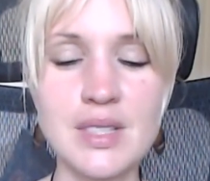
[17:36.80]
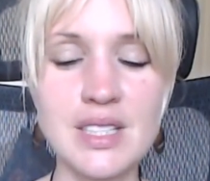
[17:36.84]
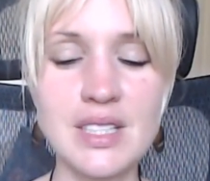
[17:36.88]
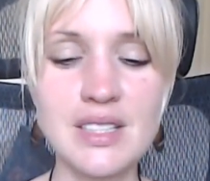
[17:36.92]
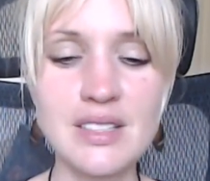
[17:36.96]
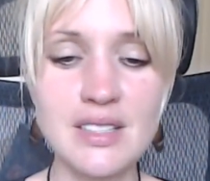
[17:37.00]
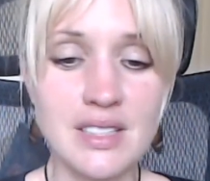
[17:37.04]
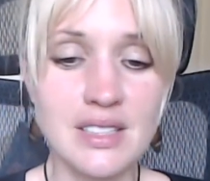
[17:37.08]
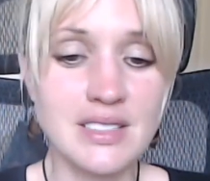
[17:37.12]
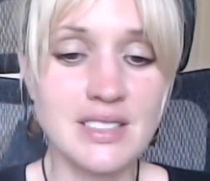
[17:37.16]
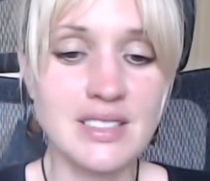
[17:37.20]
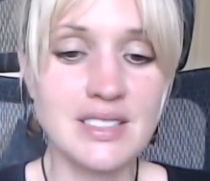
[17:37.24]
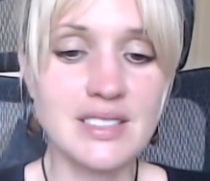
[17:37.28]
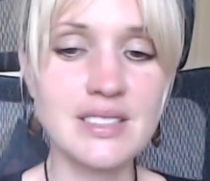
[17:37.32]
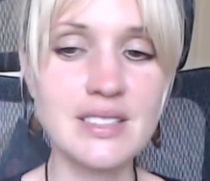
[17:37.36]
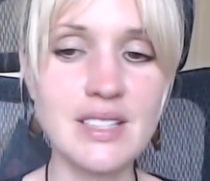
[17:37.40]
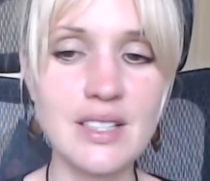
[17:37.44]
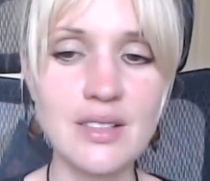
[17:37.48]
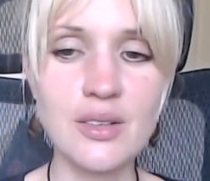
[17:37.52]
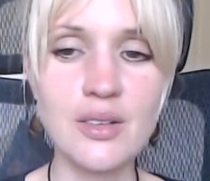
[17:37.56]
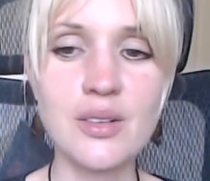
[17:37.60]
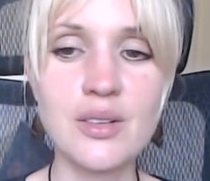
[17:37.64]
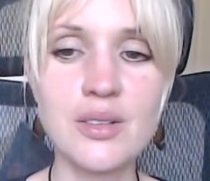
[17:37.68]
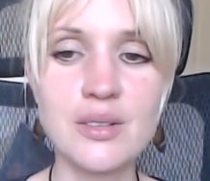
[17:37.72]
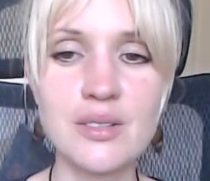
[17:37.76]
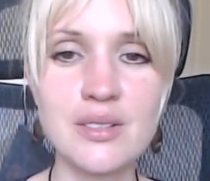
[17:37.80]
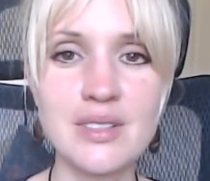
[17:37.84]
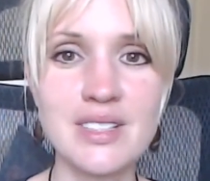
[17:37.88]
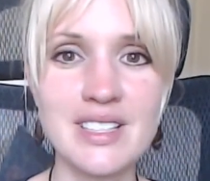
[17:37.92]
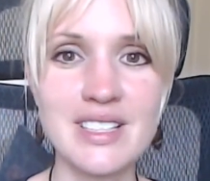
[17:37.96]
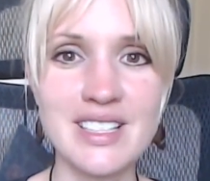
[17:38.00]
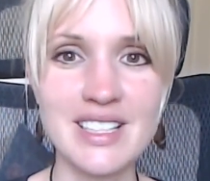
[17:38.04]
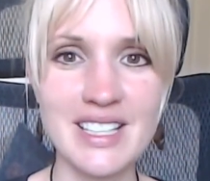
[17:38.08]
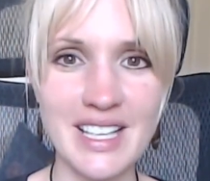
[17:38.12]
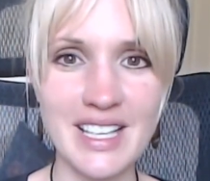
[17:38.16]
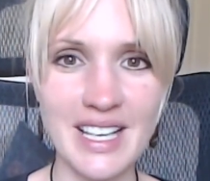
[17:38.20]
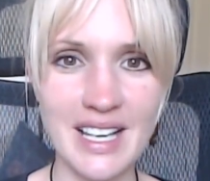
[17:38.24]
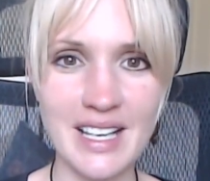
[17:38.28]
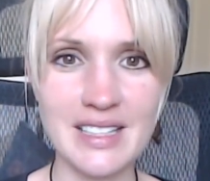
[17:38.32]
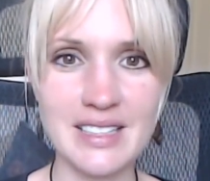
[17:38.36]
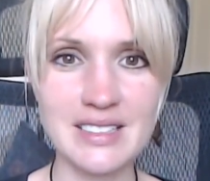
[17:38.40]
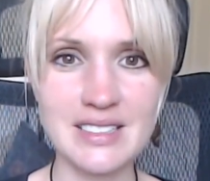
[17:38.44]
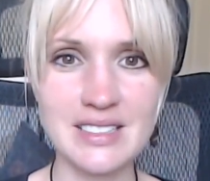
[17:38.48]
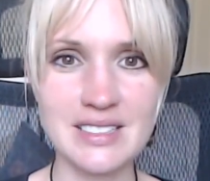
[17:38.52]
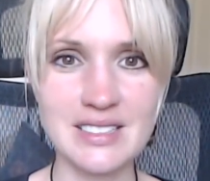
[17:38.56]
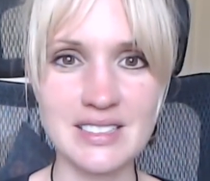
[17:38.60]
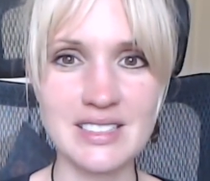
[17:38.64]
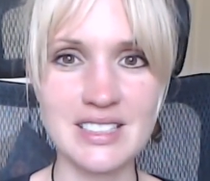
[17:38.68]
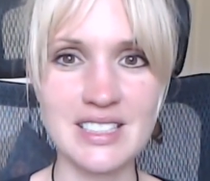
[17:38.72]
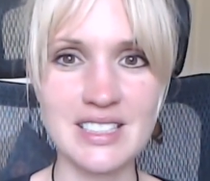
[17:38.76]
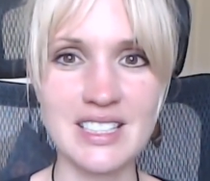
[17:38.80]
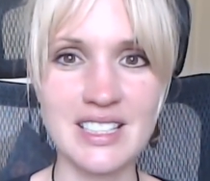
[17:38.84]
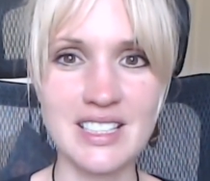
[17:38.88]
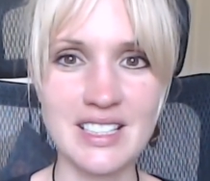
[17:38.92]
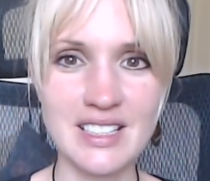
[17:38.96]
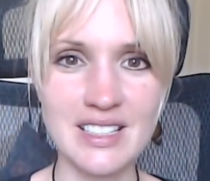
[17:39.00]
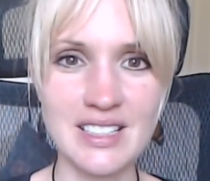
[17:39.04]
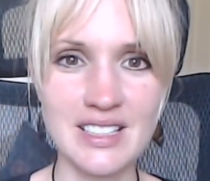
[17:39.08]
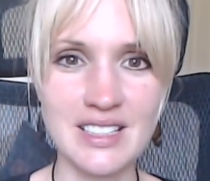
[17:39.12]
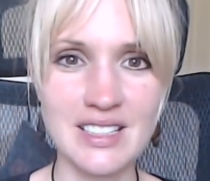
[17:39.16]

But you can still get